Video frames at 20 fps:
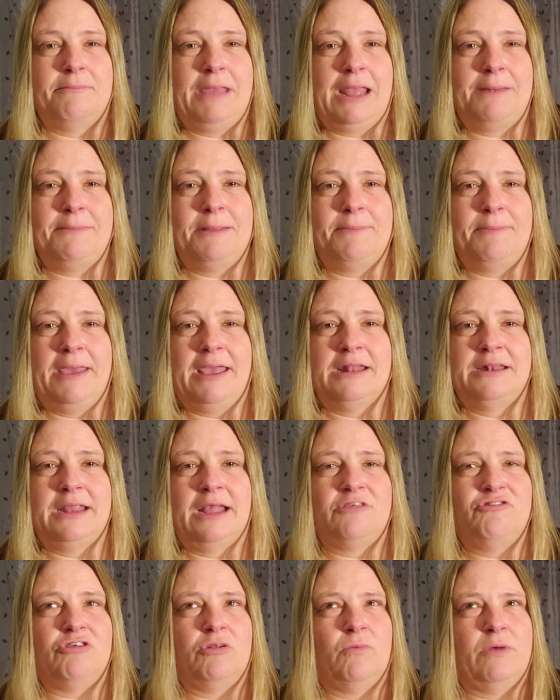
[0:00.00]
made me pay
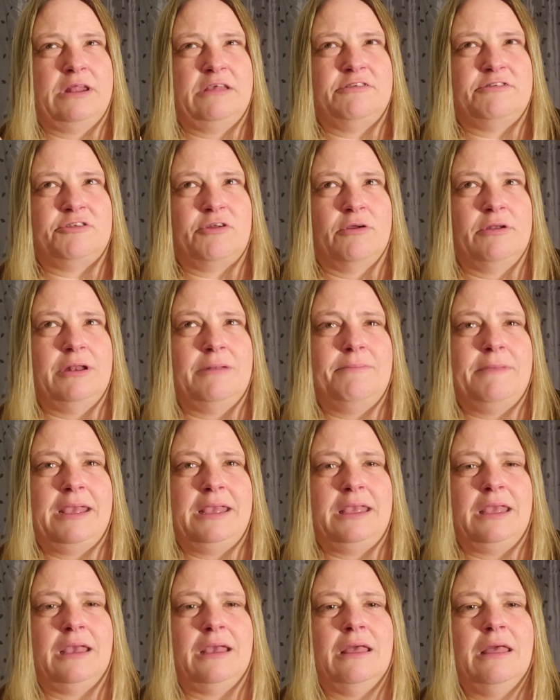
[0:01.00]
attention when he started
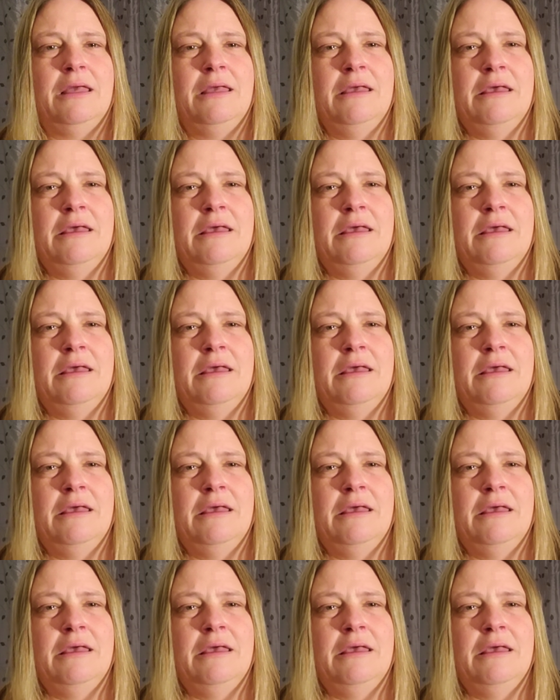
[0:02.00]
making